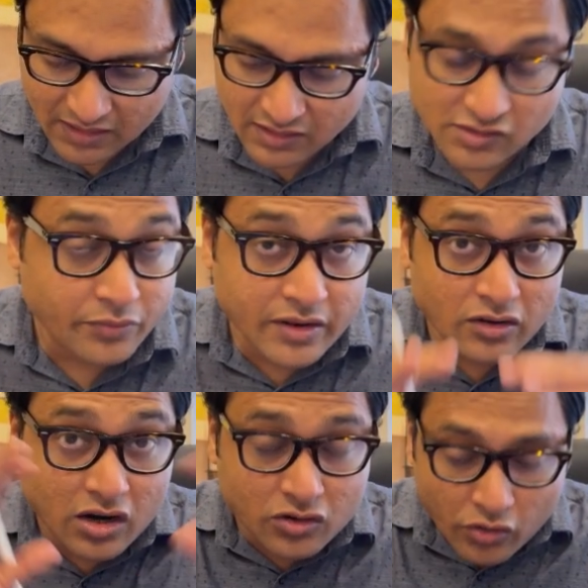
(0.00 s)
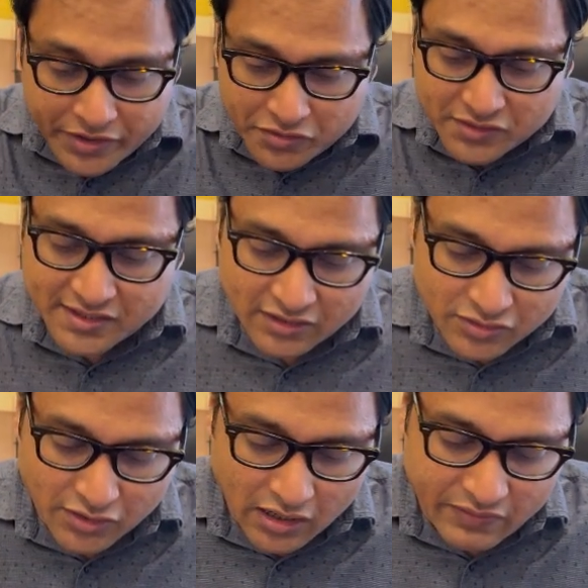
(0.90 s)
So we'll not go into
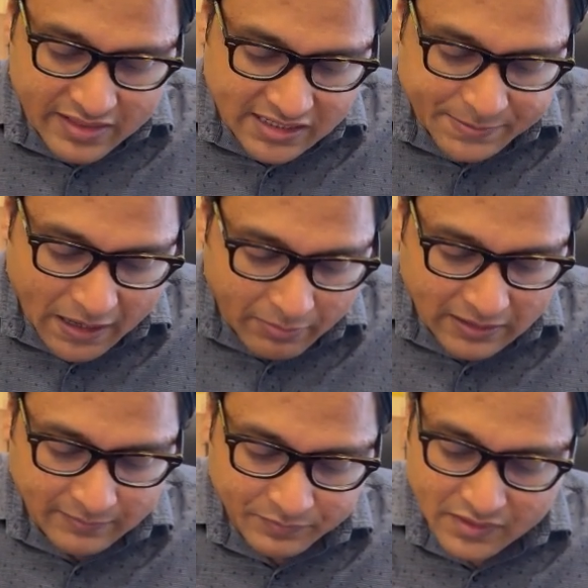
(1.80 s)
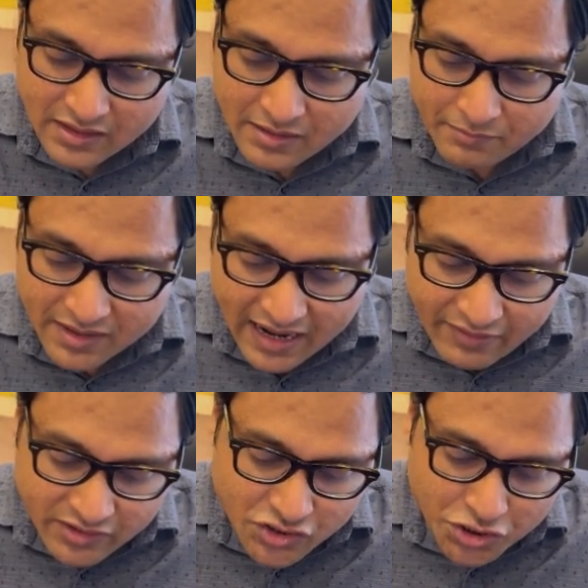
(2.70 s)
solving this problem, but I
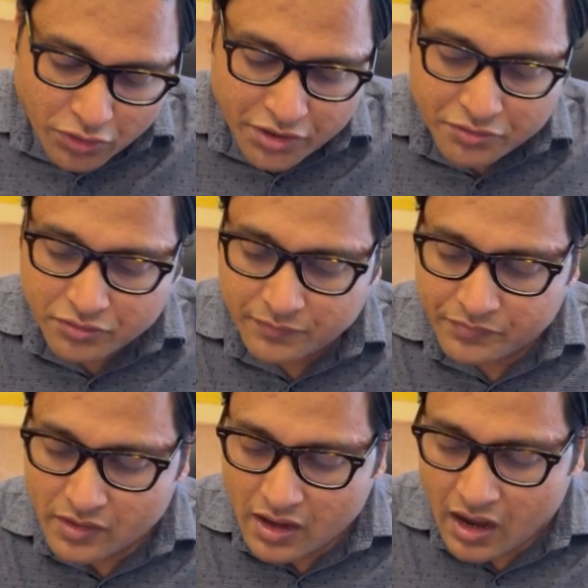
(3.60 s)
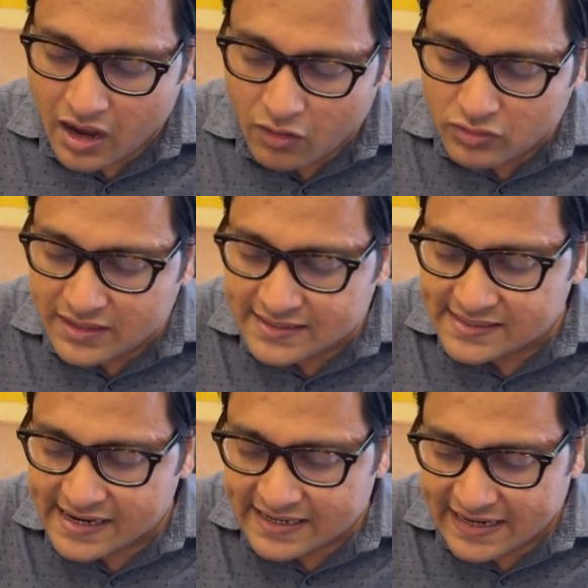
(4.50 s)
will show you how this
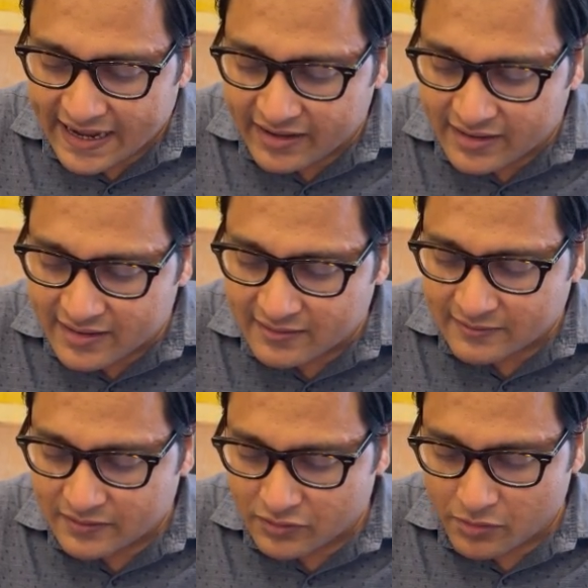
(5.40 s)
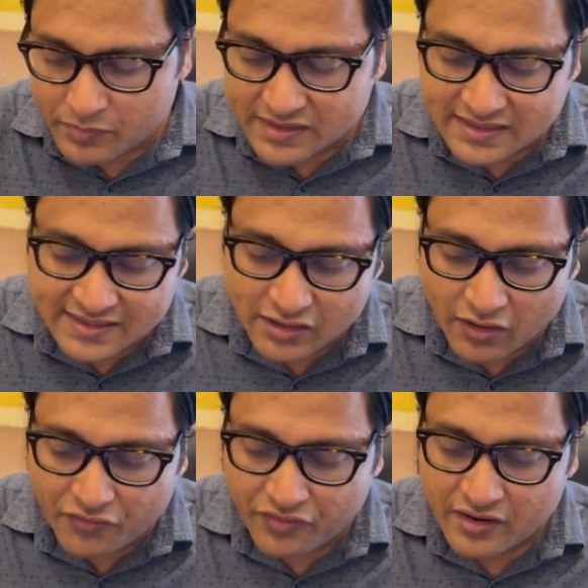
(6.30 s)
entire, you know, business of